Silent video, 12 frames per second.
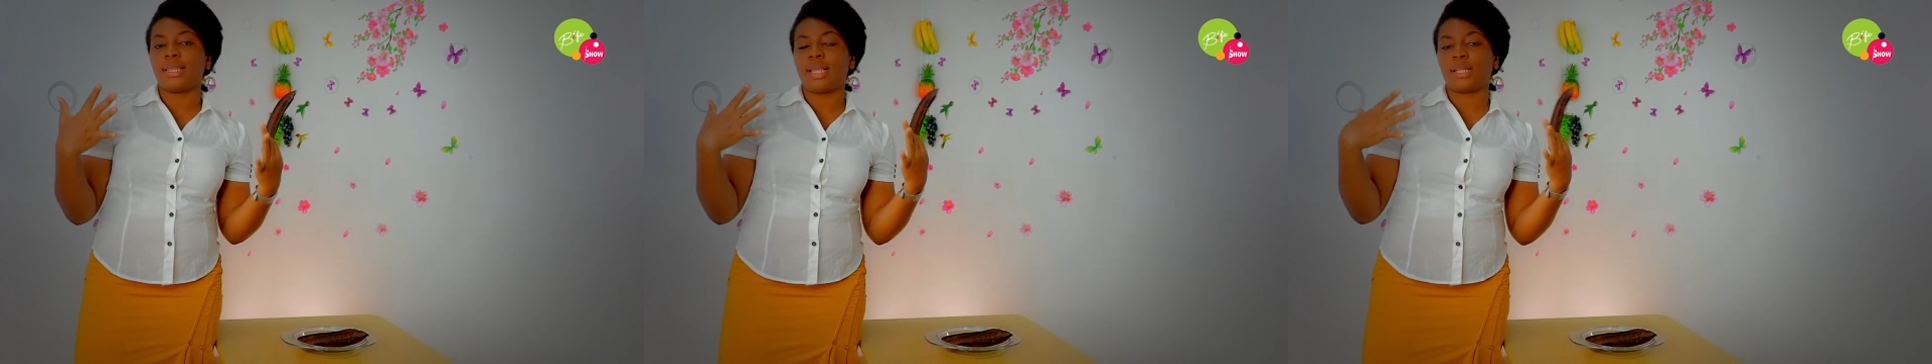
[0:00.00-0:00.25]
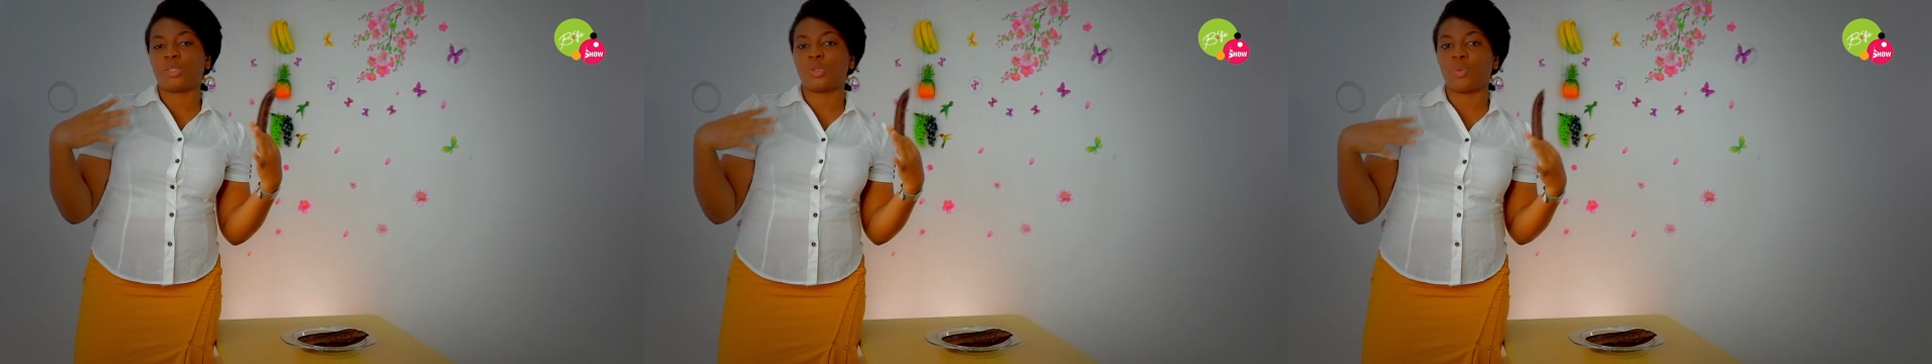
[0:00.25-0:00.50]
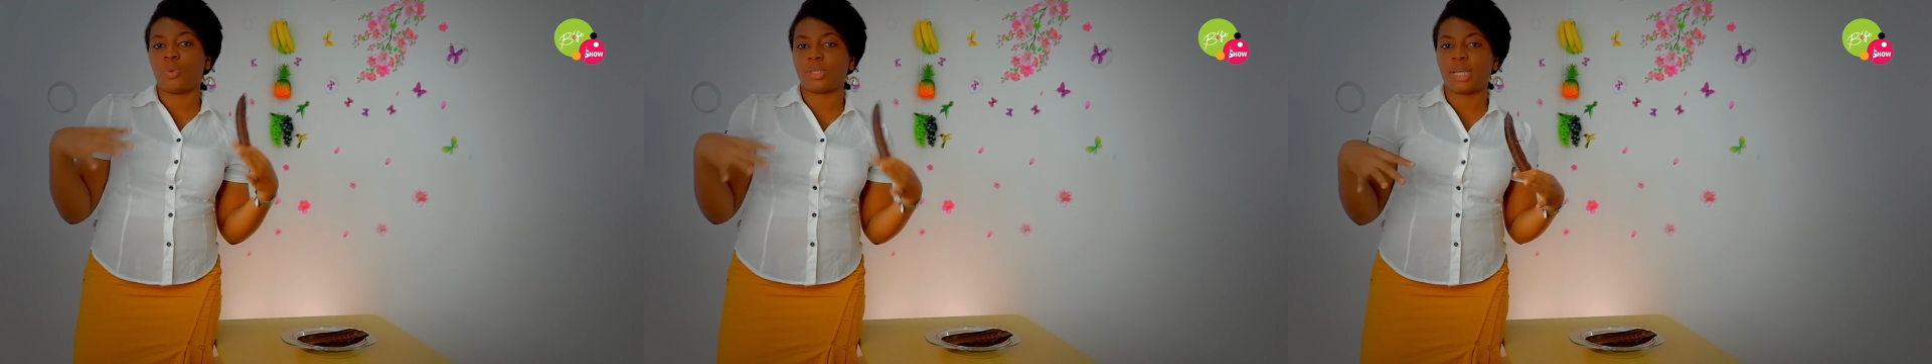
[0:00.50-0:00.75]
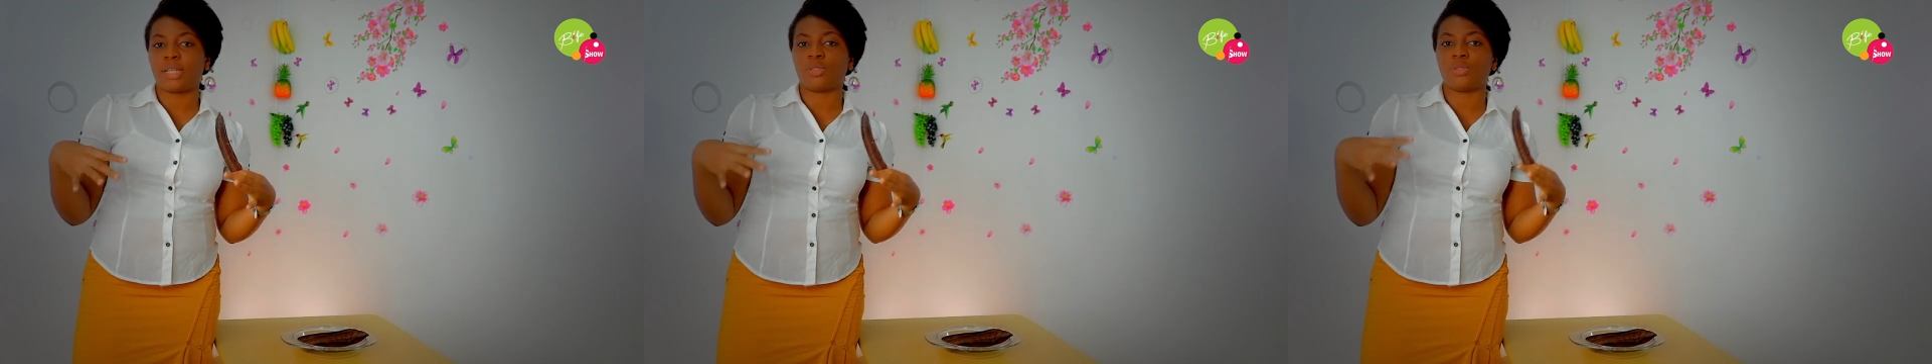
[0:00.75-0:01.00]
that
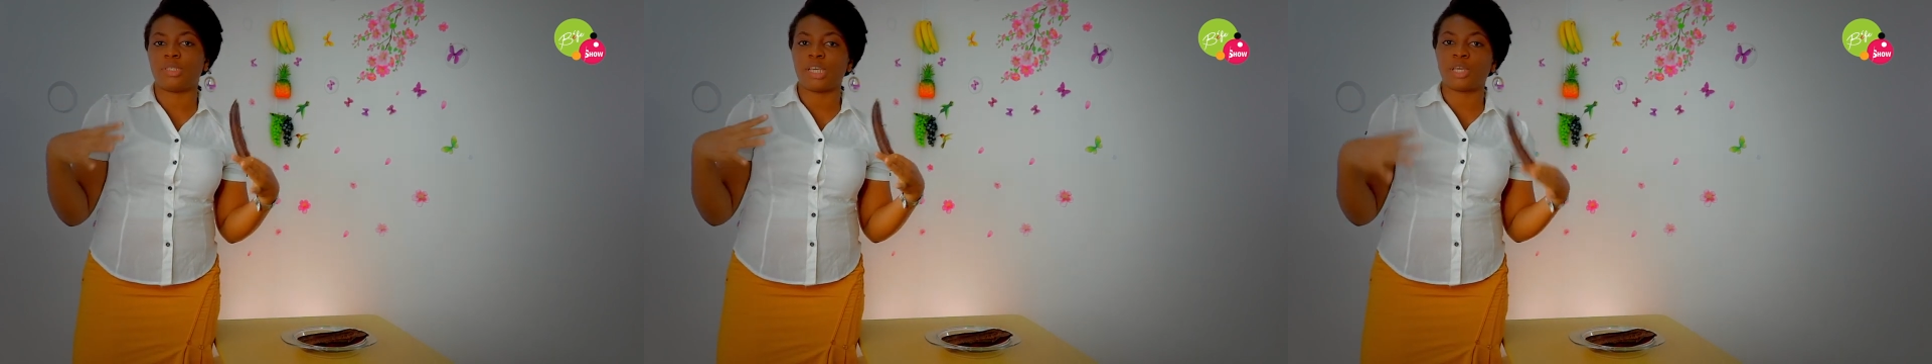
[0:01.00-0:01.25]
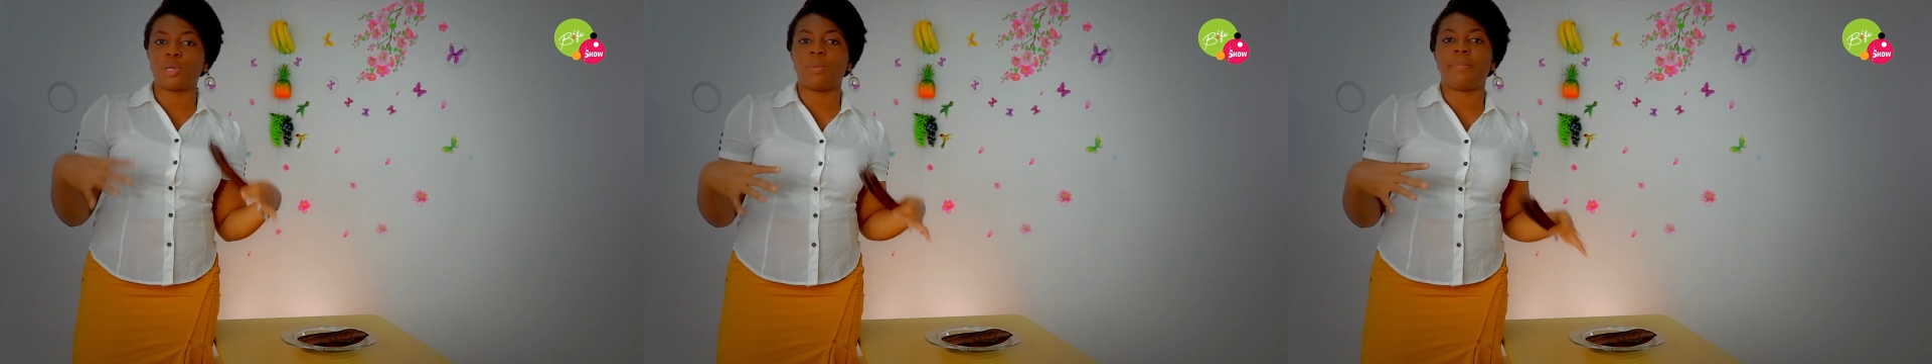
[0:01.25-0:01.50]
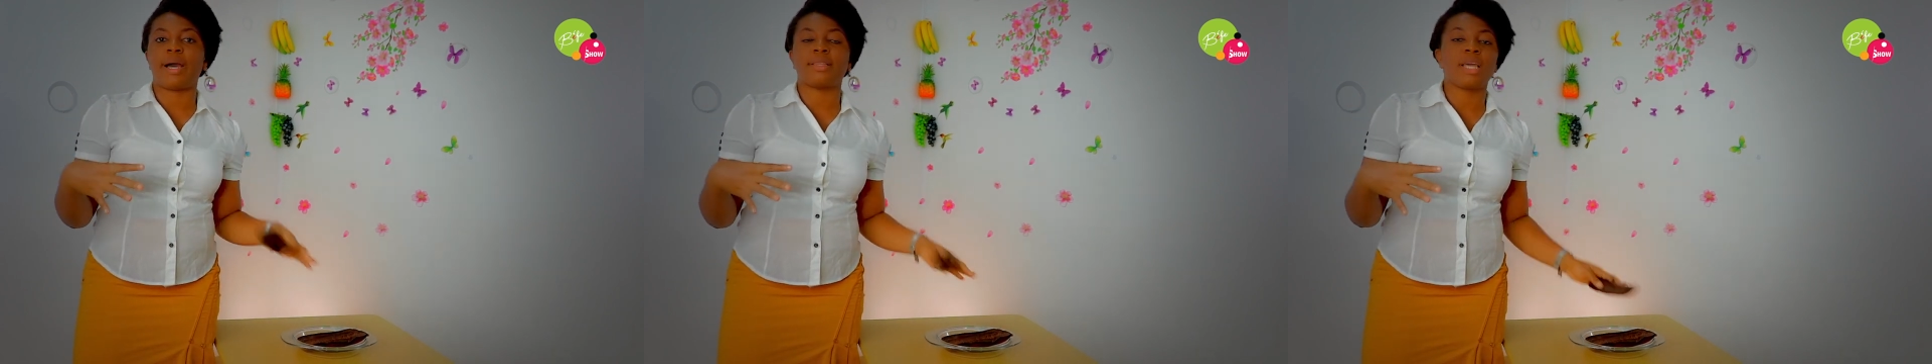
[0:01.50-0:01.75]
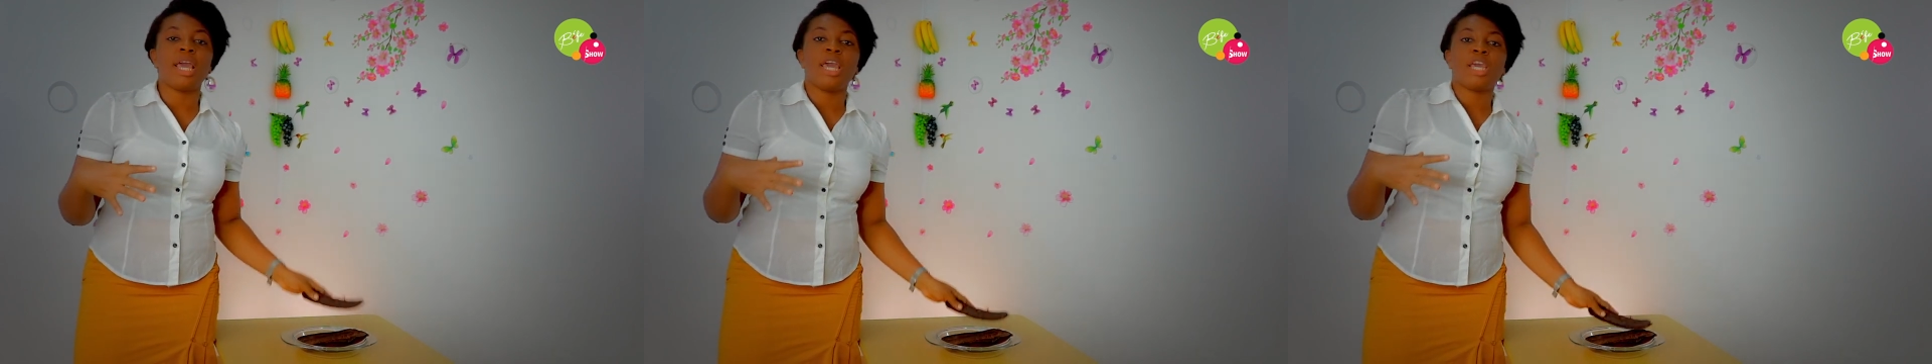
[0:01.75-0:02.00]
water to take your bath.